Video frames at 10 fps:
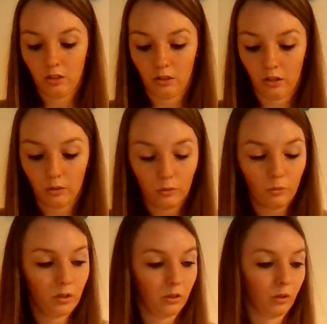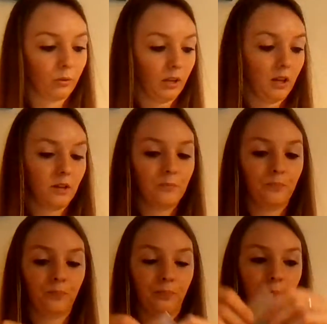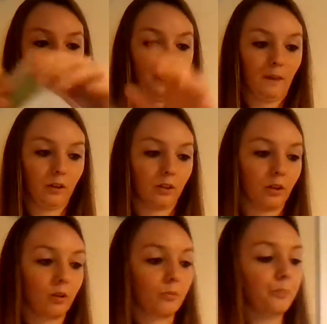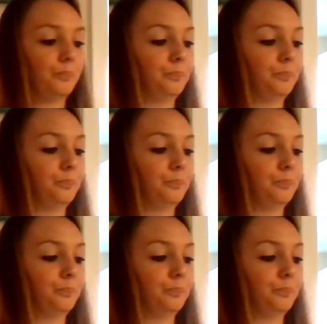No? Okay. Here you go.